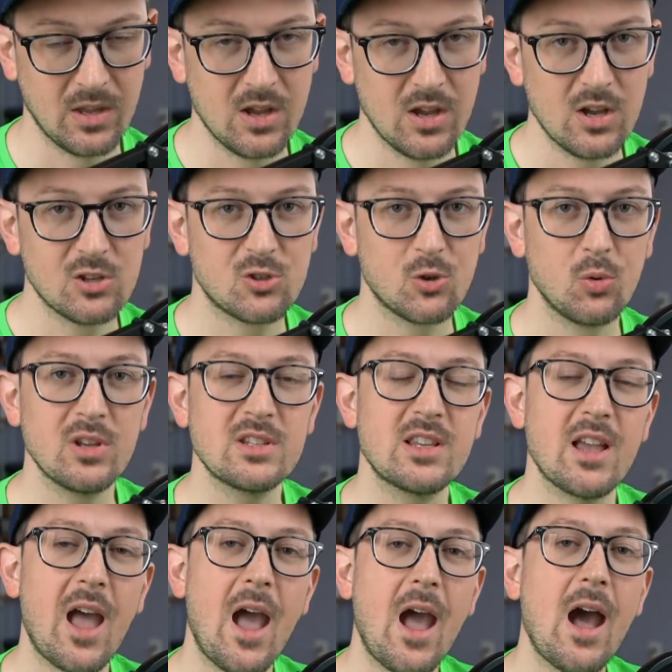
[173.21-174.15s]
So this
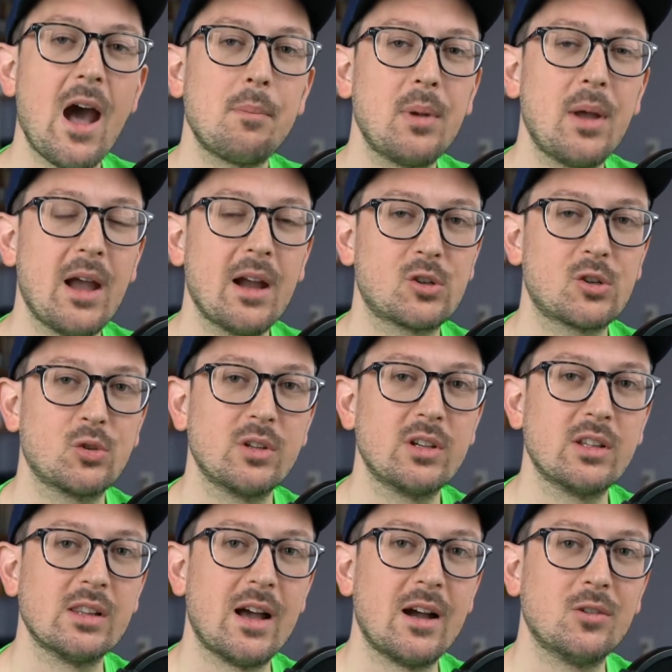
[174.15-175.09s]
app actually
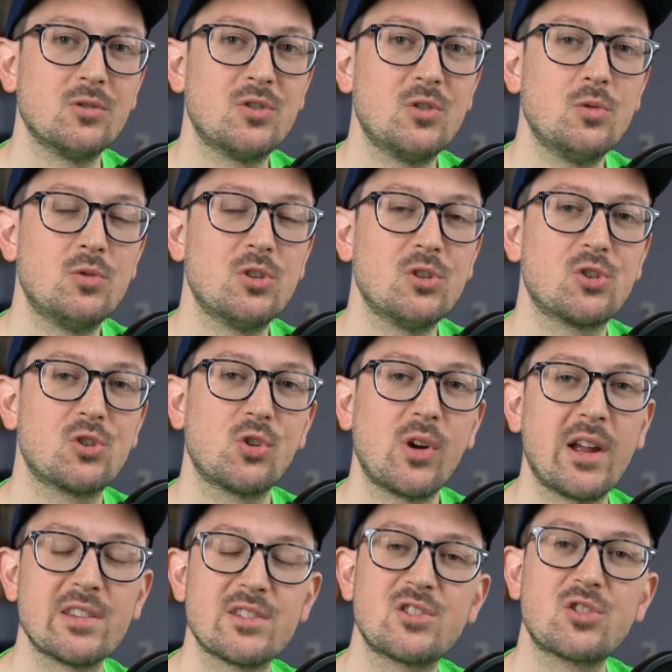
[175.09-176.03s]
allows you to
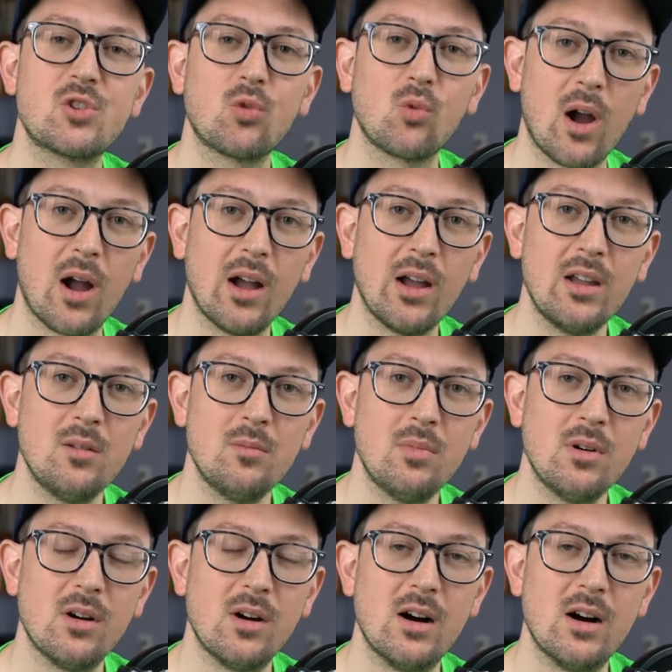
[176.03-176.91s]
transcribe